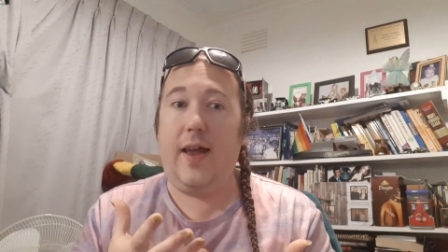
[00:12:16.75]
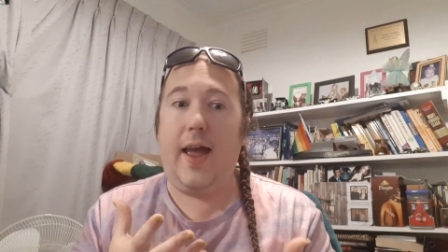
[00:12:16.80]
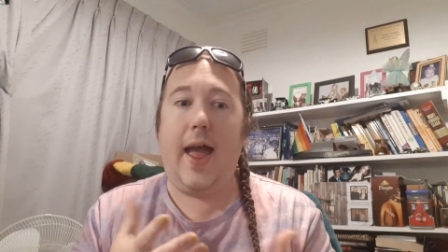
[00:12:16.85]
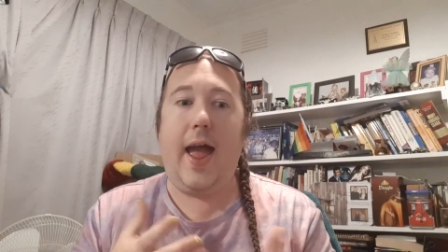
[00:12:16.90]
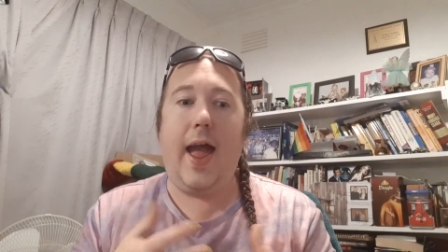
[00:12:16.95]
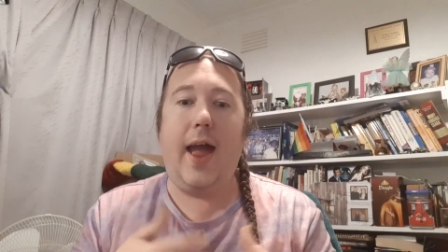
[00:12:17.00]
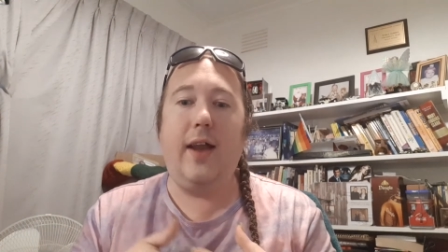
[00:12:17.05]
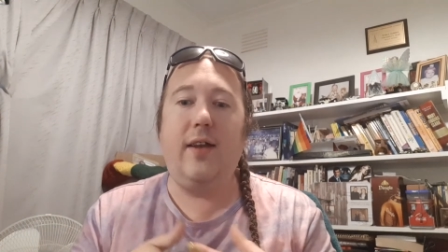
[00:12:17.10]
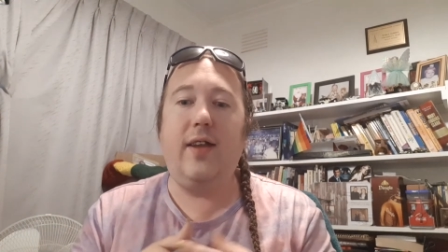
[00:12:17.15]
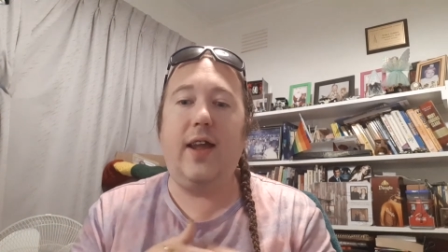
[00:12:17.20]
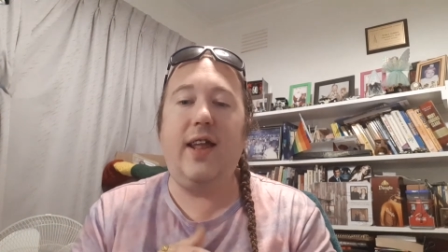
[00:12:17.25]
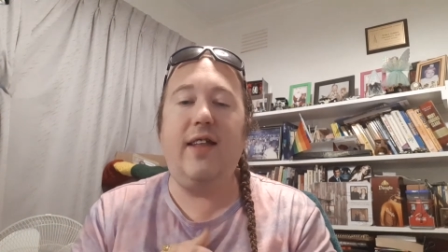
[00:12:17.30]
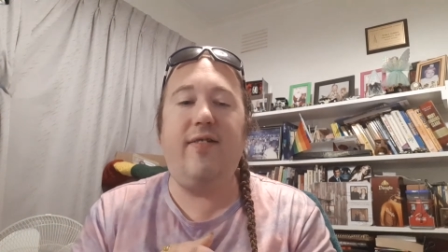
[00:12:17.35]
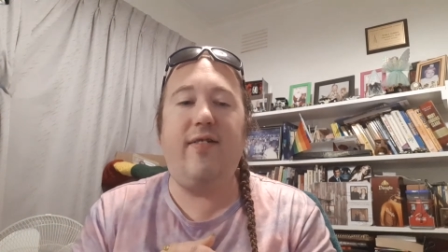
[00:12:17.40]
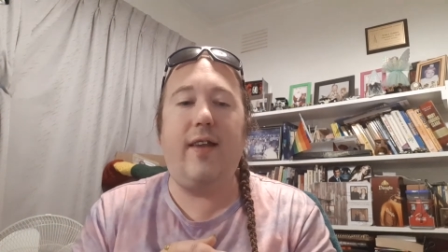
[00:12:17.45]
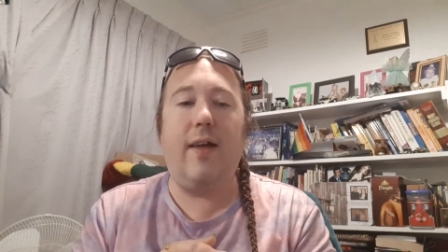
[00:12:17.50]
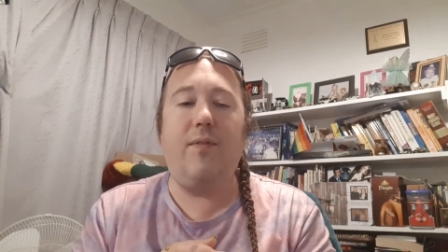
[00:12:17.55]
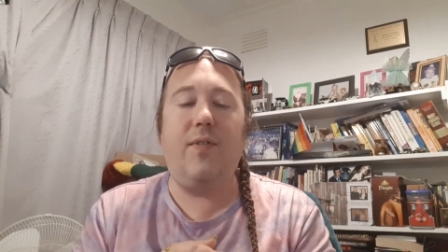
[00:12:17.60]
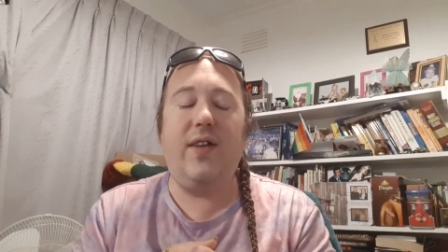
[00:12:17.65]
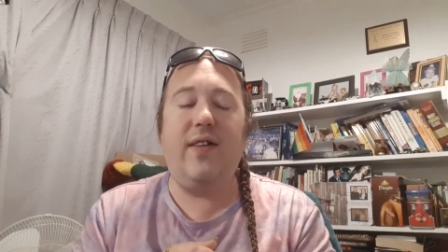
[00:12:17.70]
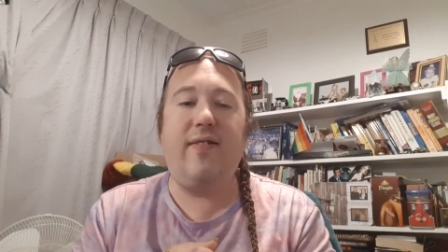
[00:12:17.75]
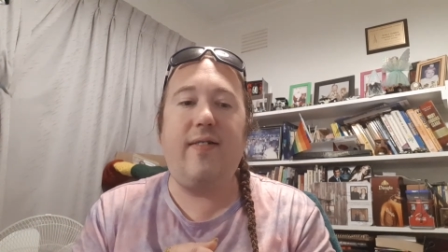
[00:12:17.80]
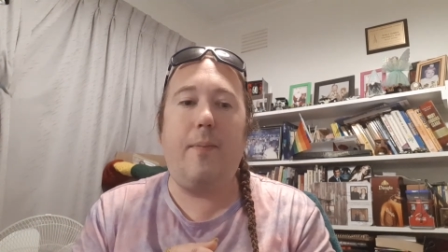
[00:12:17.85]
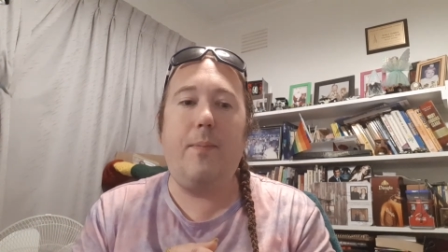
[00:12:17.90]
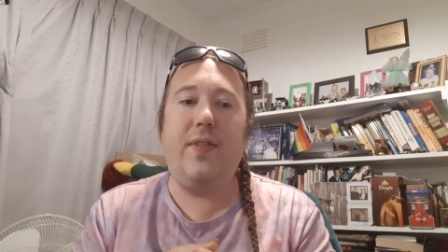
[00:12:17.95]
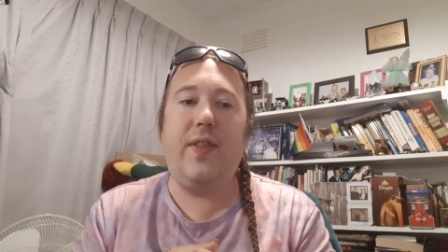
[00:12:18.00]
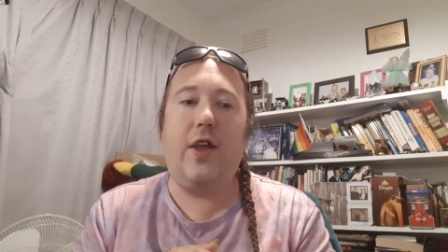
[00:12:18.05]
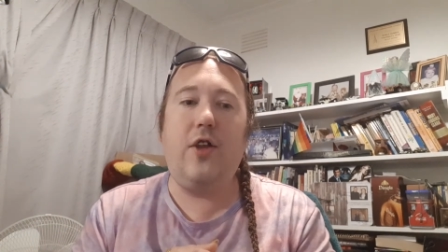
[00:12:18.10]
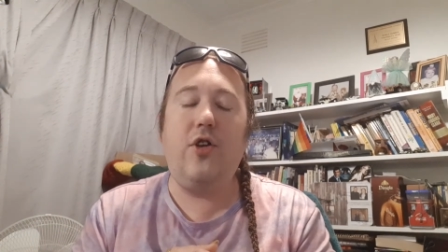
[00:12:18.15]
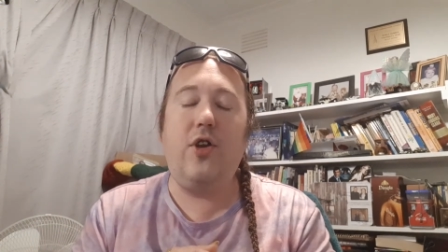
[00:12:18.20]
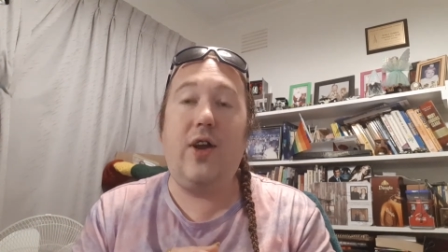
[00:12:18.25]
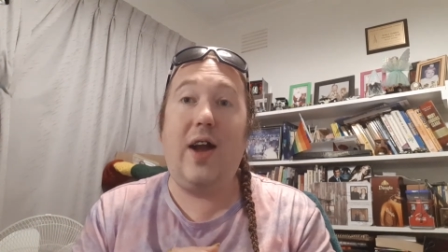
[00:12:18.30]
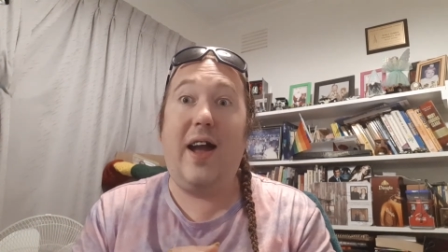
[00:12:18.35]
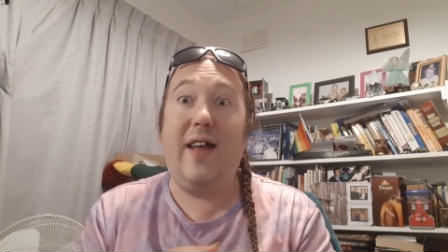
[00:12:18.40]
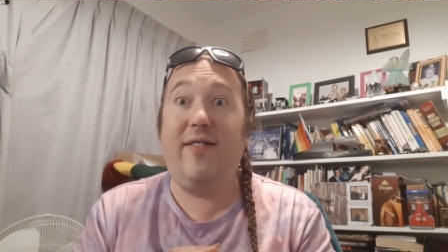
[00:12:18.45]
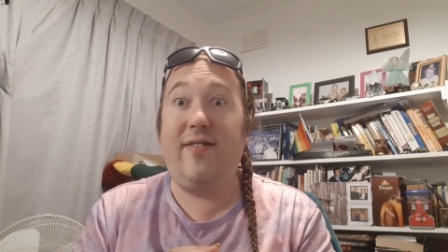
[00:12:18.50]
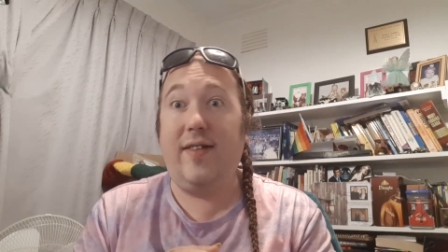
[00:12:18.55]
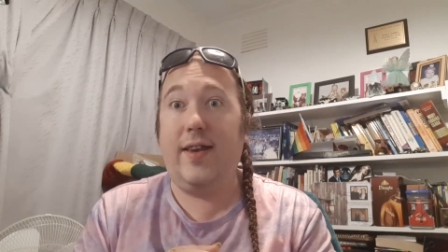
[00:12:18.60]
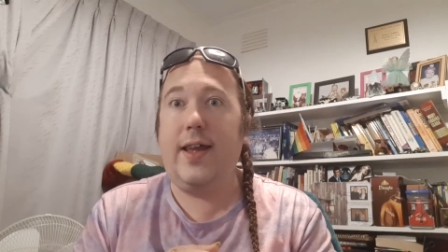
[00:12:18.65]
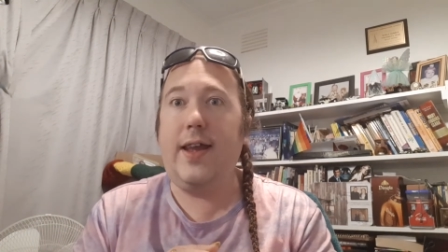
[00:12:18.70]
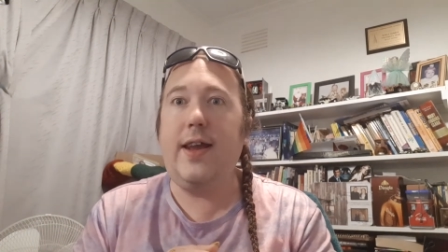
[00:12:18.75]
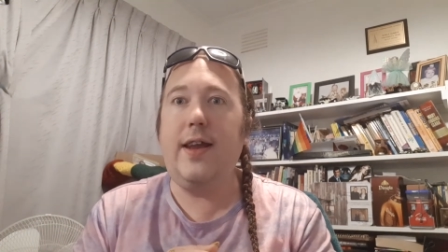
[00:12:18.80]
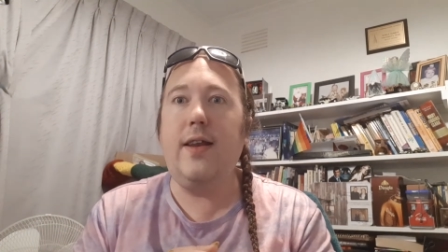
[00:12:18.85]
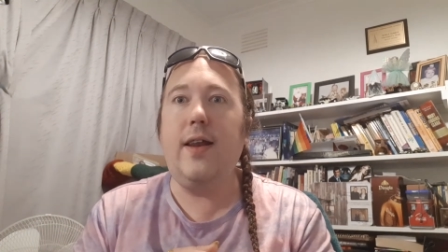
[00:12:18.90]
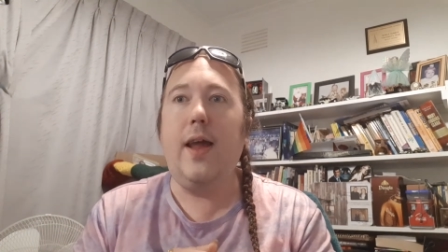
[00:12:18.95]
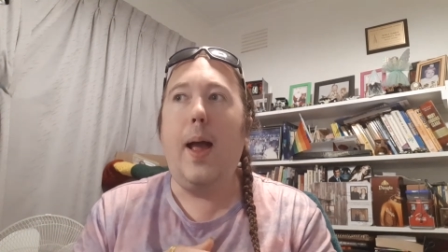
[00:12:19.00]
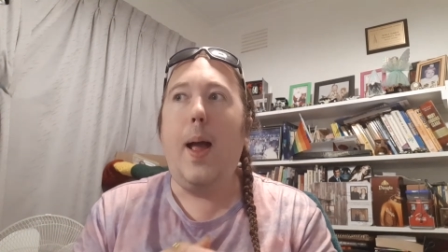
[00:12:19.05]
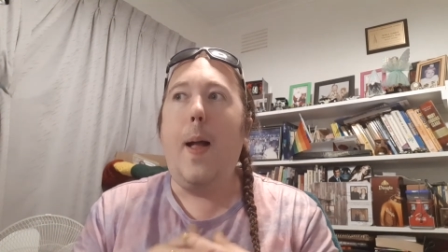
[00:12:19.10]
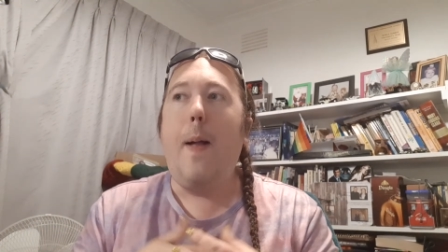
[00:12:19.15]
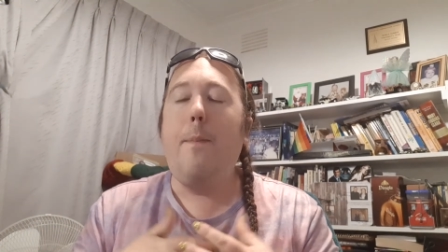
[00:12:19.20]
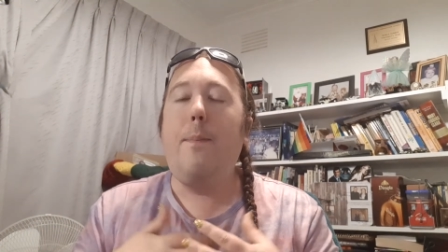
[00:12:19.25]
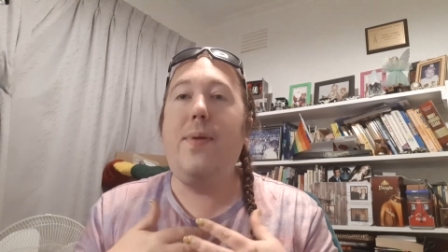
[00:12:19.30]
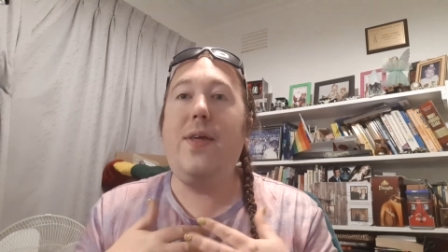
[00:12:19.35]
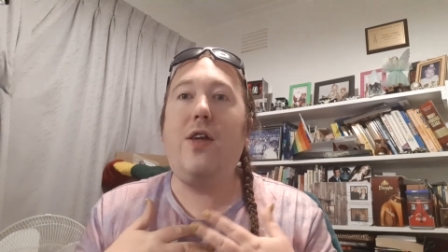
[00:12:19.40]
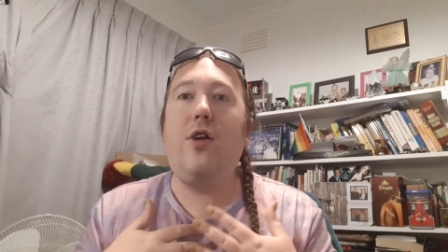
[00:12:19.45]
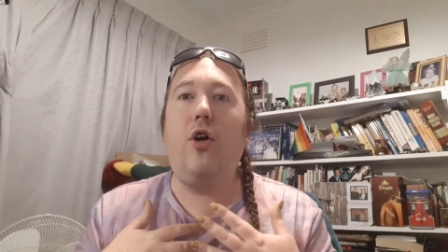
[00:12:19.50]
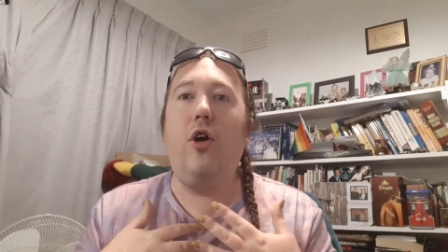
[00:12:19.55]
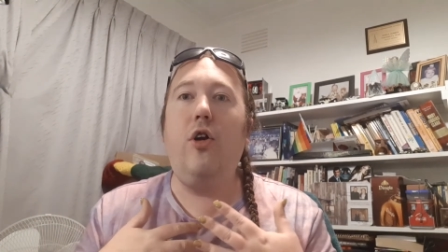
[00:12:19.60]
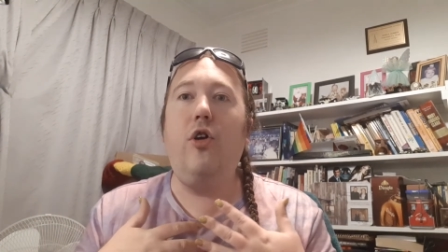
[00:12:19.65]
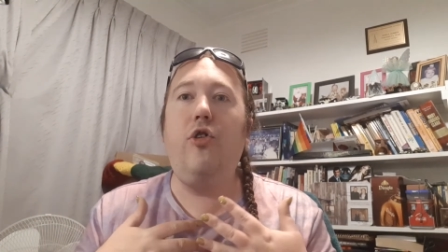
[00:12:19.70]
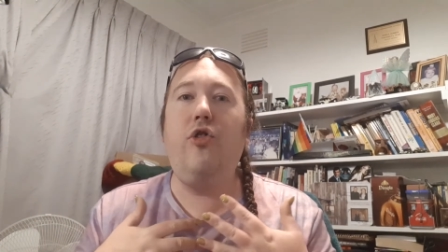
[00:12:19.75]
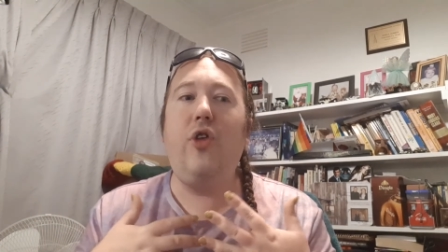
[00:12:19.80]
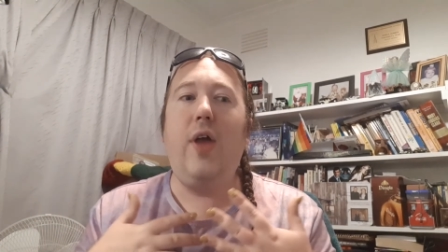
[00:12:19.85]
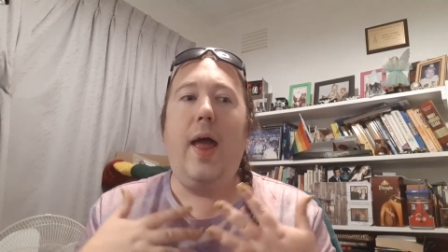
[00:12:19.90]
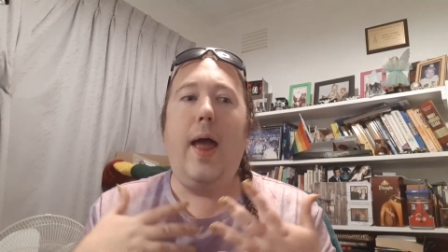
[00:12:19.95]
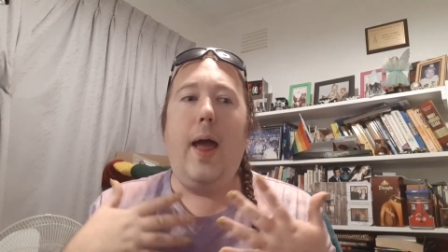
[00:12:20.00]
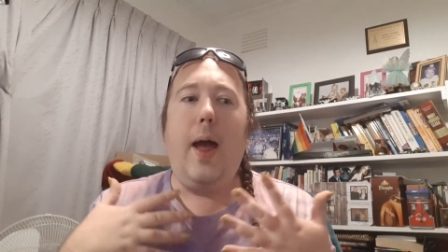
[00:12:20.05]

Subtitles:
And it's definitely something that you guys need because,